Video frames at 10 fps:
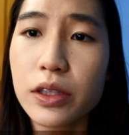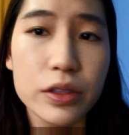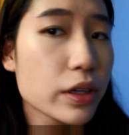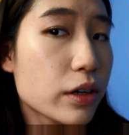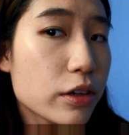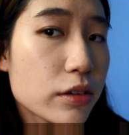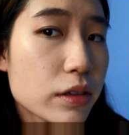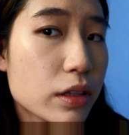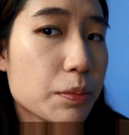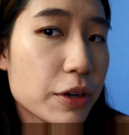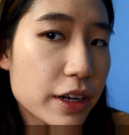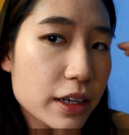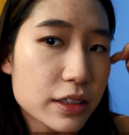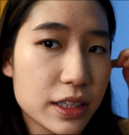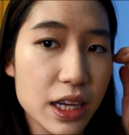So the
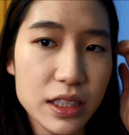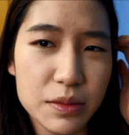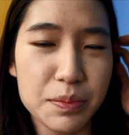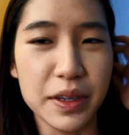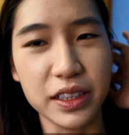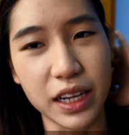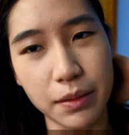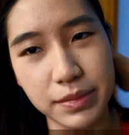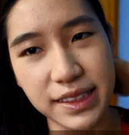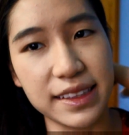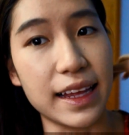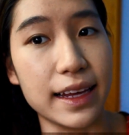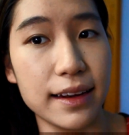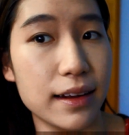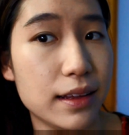product does build up
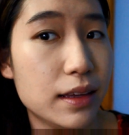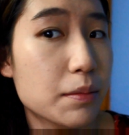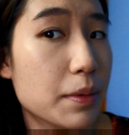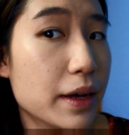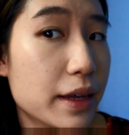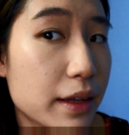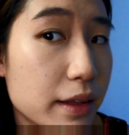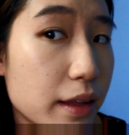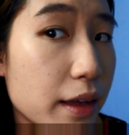slightly, but I